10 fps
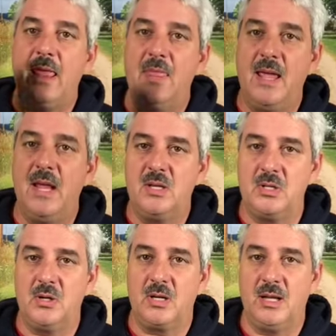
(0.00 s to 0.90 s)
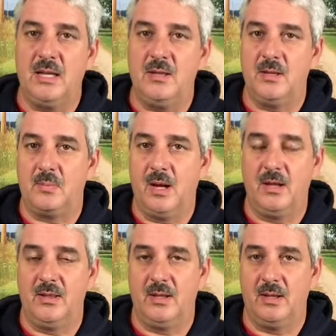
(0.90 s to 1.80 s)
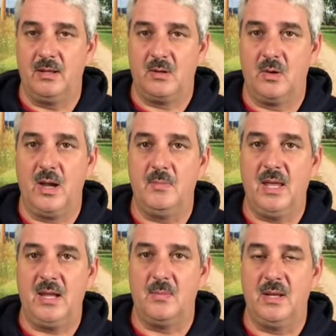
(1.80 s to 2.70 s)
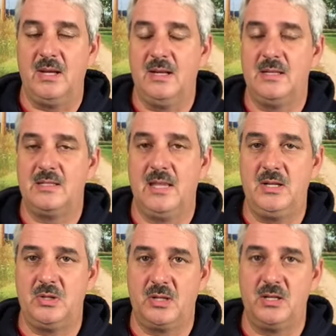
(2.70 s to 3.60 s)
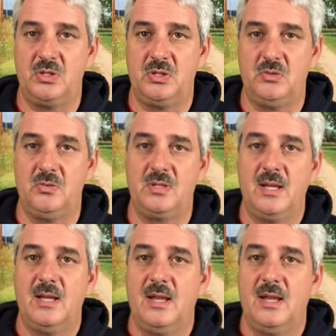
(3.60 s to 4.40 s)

They took in the the crime they committed is they took in Jews